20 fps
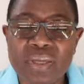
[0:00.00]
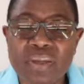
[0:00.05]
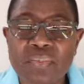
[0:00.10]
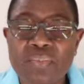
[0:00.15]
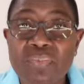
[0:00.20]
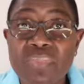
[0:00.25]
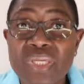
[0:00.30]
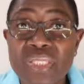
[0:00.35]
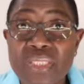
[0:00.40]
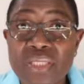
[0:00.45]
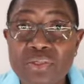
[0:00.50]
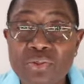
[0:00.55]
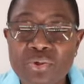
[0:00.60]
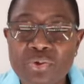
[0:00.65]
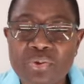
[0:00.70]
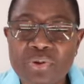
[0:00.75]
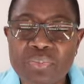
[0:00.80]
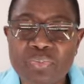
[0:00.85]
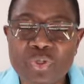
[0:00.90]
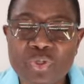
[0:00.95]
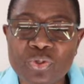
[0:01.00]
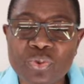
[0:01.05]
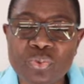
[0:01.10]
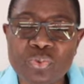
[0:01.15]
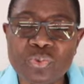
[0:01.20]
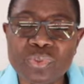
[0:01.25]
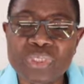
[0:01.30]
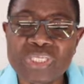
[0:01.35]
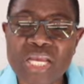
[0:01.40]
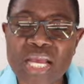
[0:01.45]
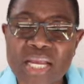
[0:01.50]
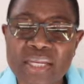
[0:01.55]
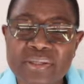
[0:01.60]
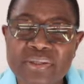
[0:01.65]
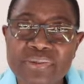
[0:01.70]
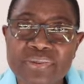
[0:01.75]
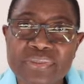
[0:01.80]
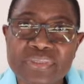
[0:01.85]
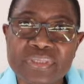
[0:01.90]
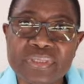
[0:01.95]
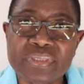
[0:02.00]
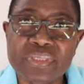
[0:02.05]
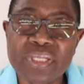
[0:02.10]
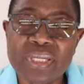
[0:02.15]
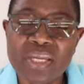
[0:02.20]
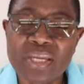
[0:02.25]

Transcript: Many criminals target